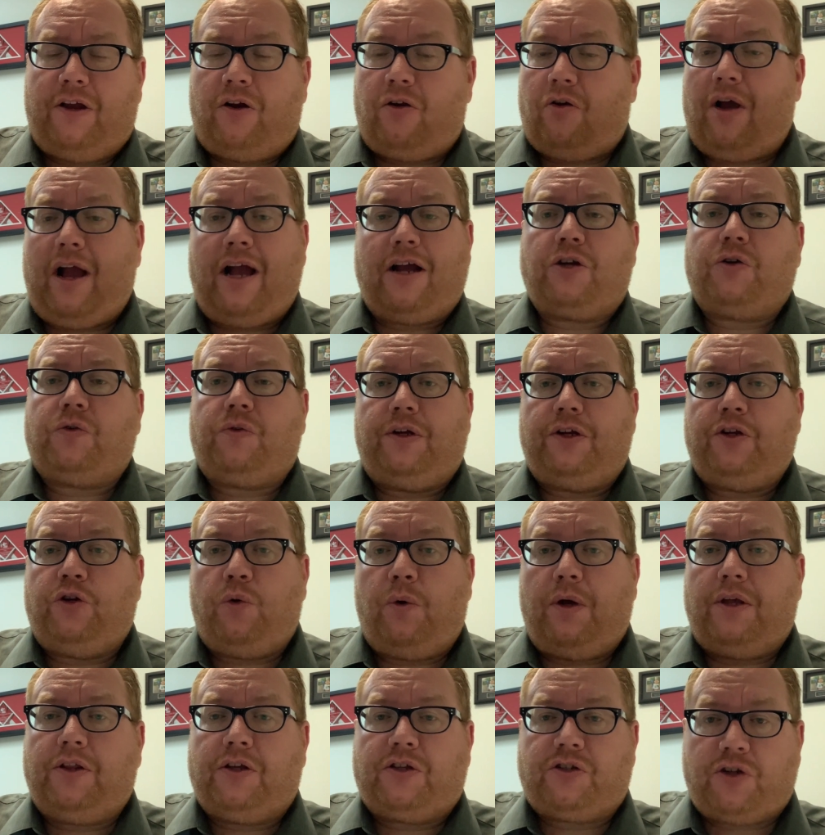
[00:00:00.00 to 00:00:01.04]
are actually
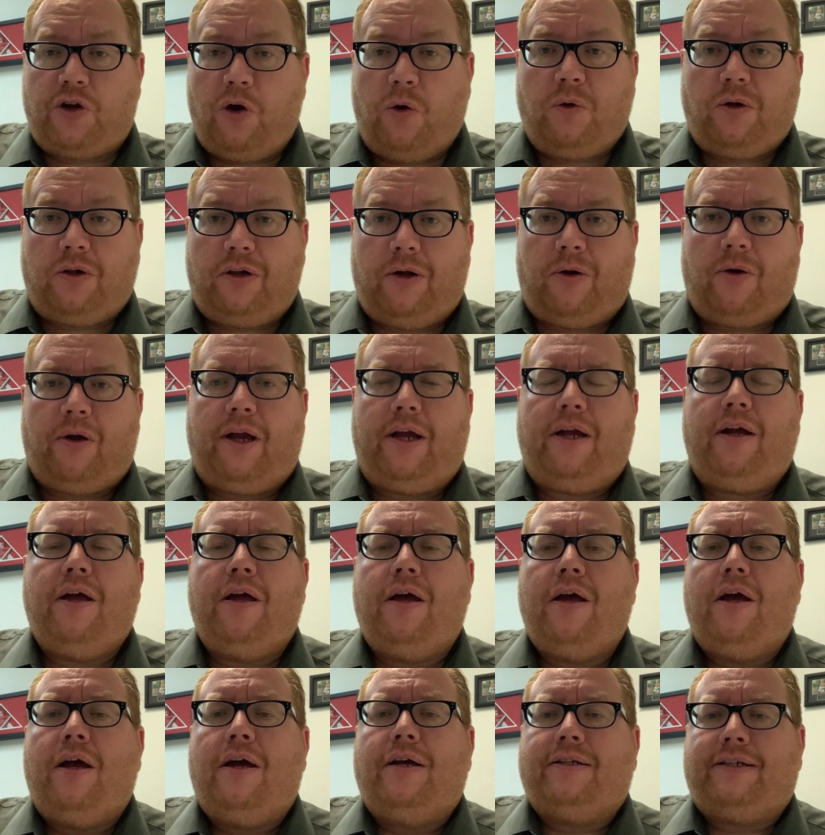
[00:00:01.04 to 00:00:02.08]
doing the snow clearing
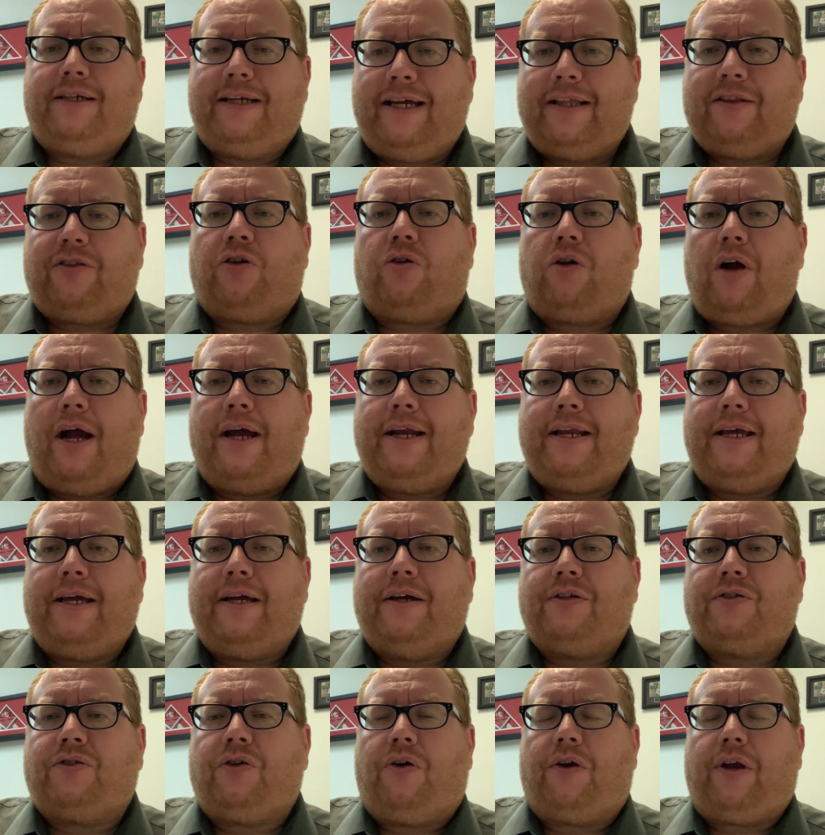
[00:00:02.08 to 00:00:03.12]
to get their
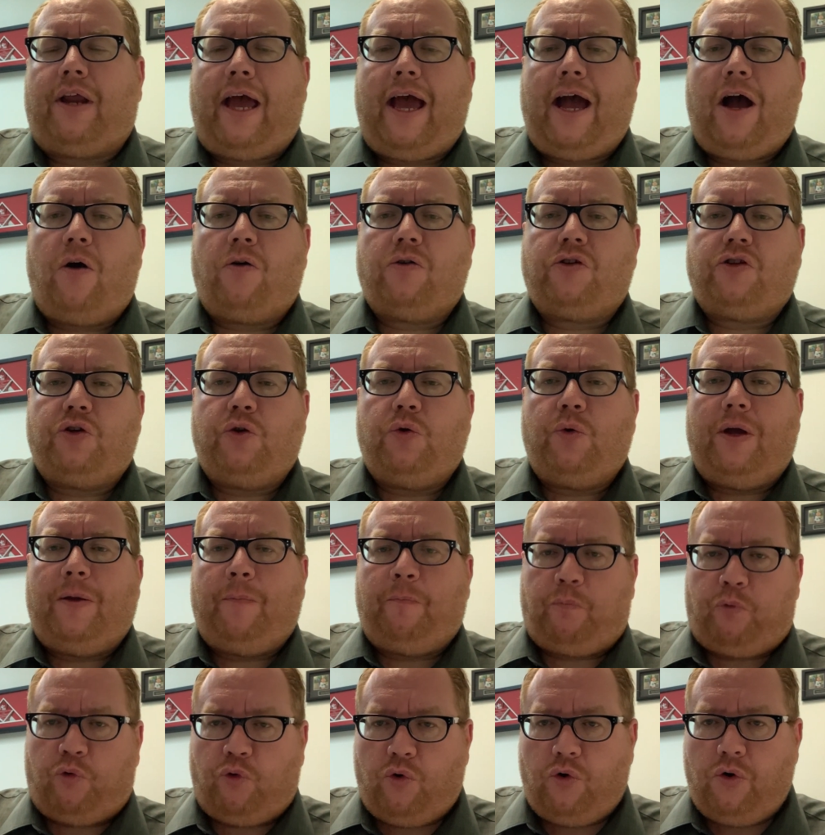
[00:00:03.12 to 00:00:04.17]
ideas on how to
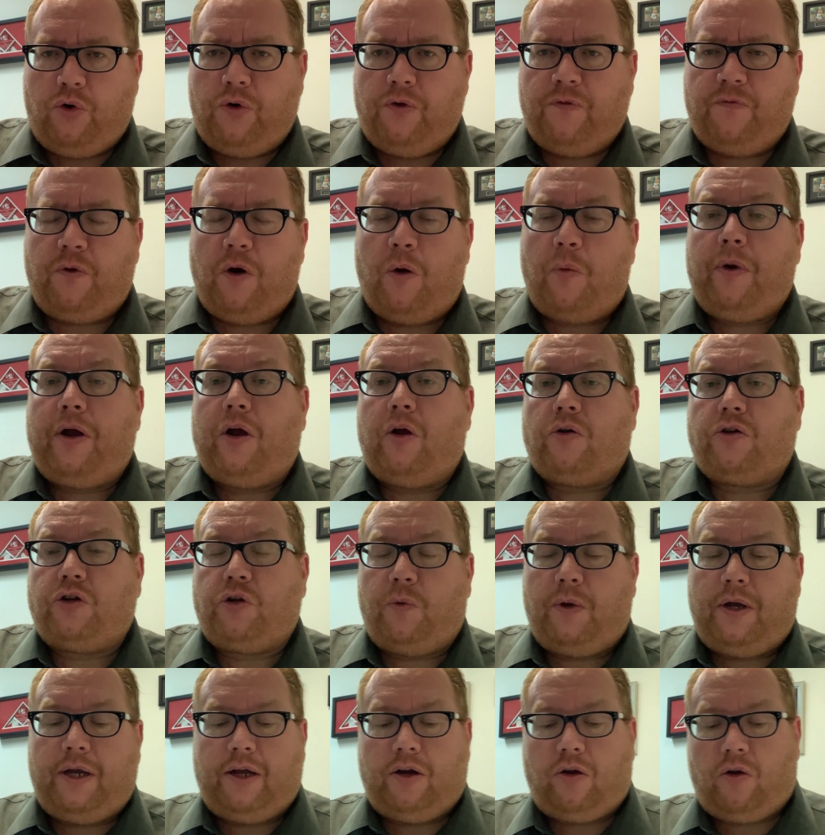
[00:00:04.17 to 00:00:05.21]
improve what we are
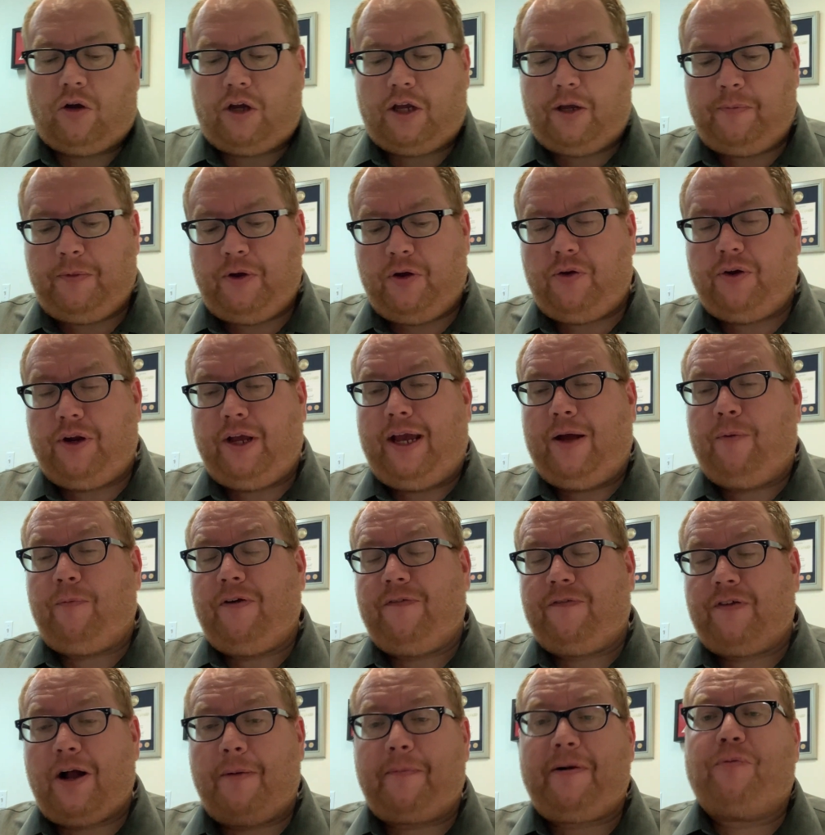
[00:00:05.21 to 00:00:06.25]
doing in our community. And
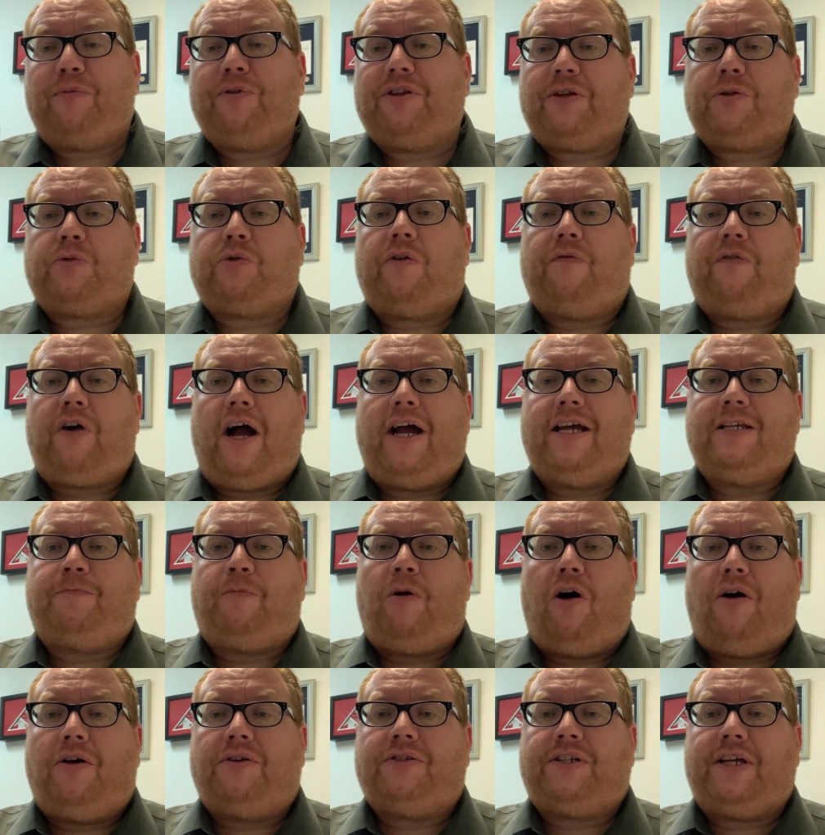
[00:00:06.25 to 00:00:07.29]
we've come up with this revised
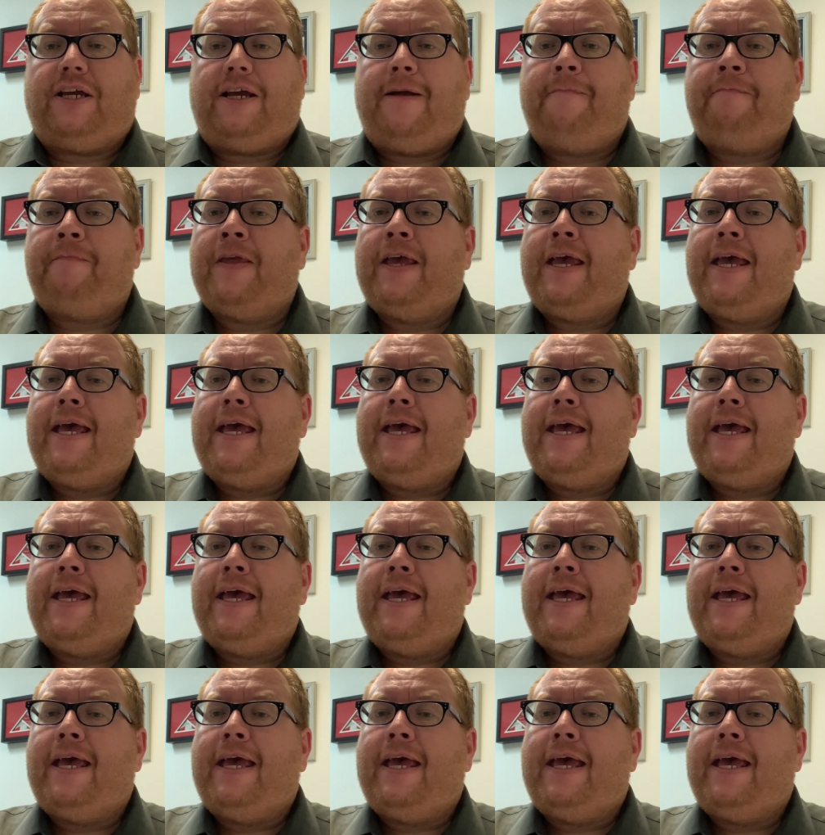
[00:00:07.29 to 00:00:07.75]
policy.